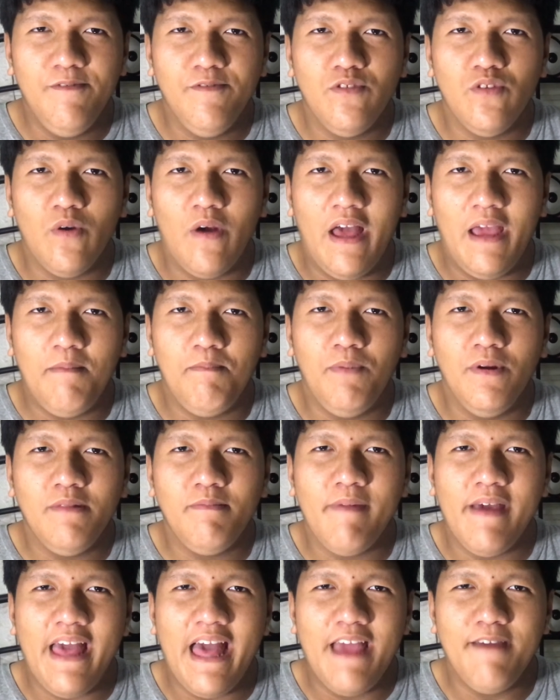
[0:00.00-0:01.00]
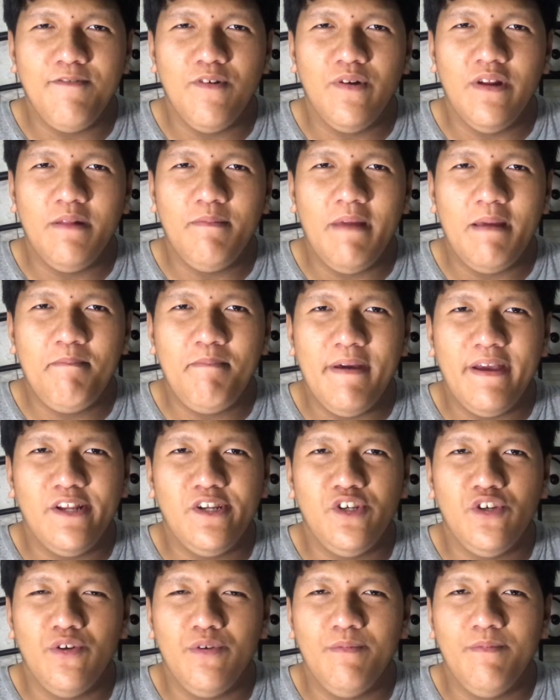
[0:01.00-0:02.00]
so I put my iPhone in my
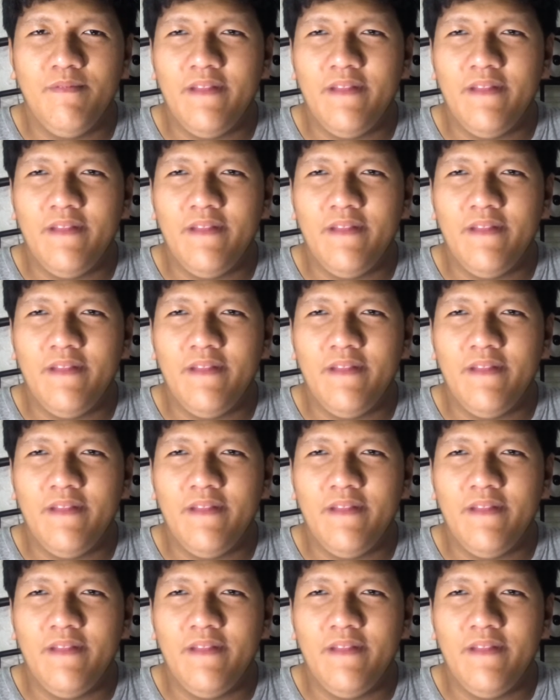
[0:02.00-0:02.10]
bedroom,